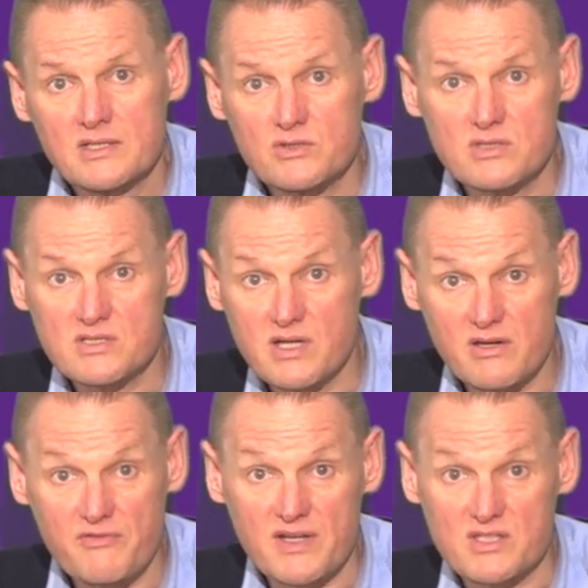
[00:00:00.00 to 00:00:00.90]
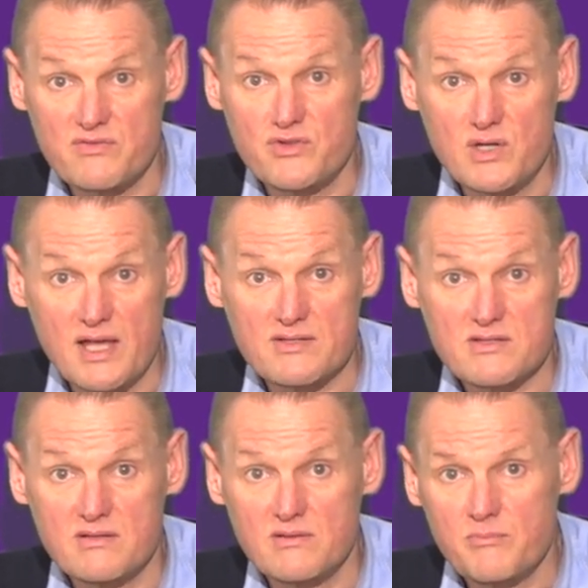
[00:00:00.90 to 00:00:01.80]
So the side effects of
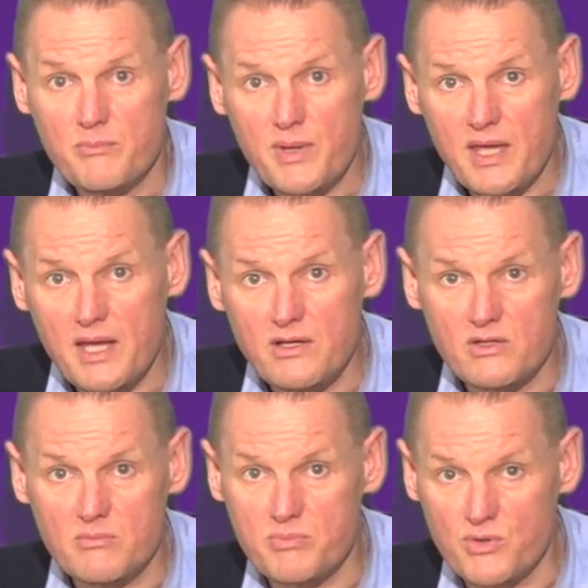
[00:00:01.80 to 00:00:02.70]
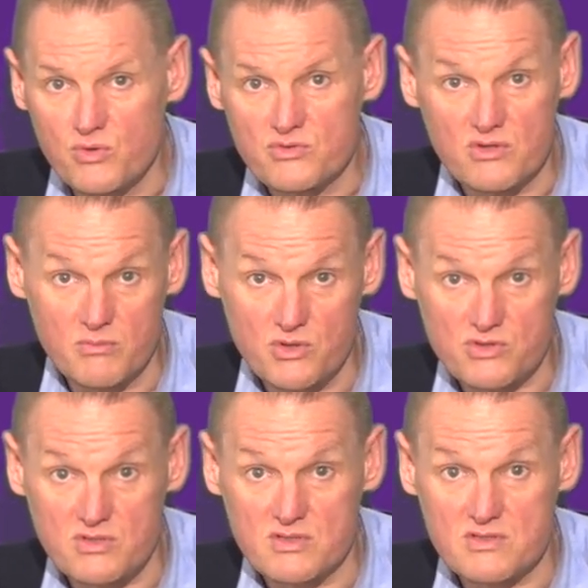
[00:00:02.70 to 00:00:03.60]
Neulasta: pain in the bones or
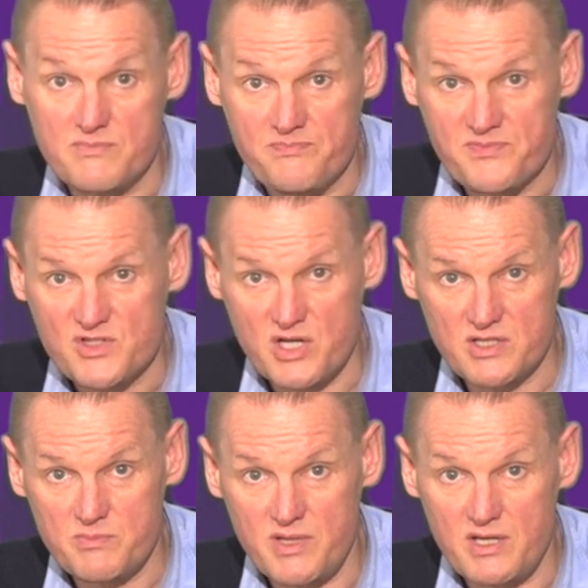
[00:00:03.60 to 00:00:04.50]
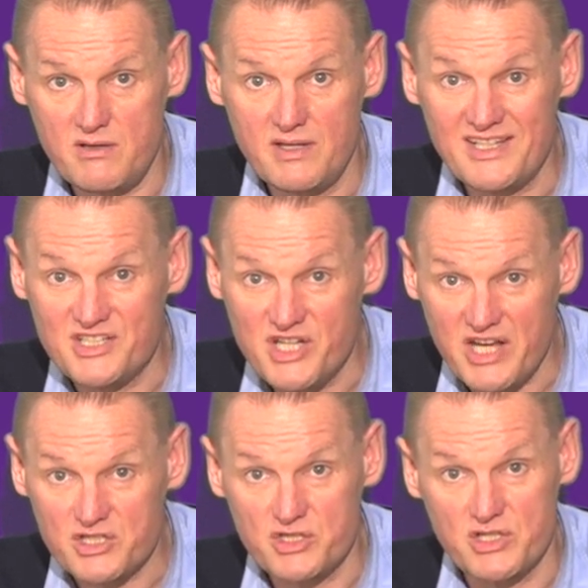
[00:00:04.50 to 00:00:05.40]
muscles, chest pain,
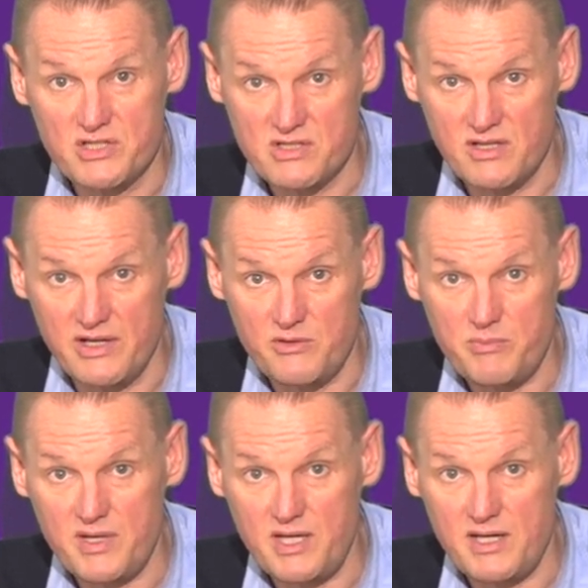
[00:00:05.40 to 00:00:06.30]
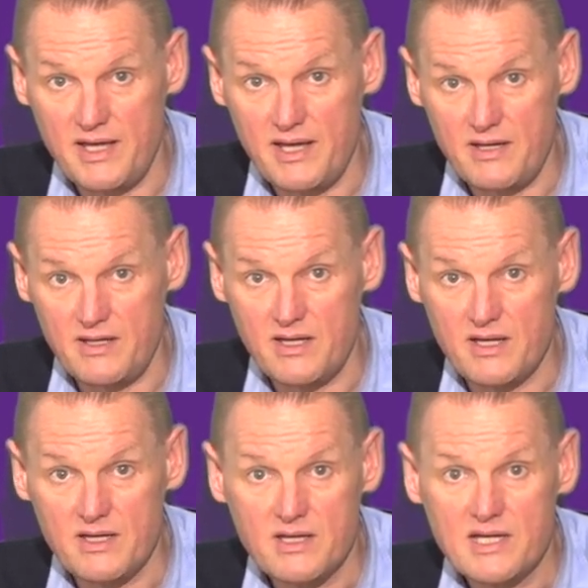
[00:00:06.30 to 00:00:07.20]
injection site pain,
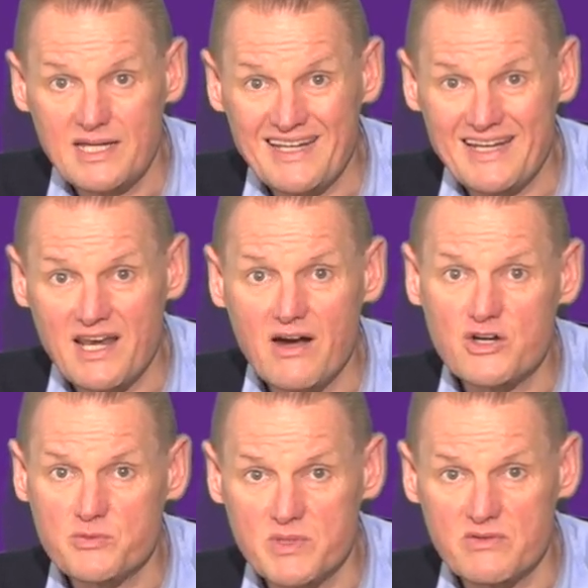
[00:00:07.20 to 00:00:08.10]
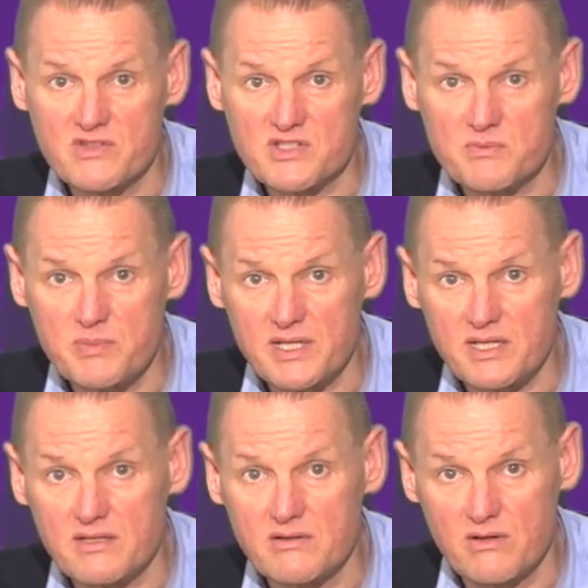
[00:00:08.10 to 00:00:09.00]
headache, enlargement of the
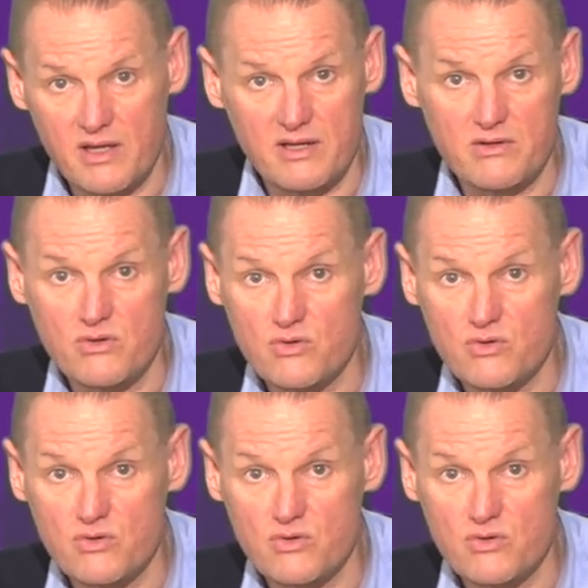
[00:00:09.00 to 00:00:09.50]
spleen, and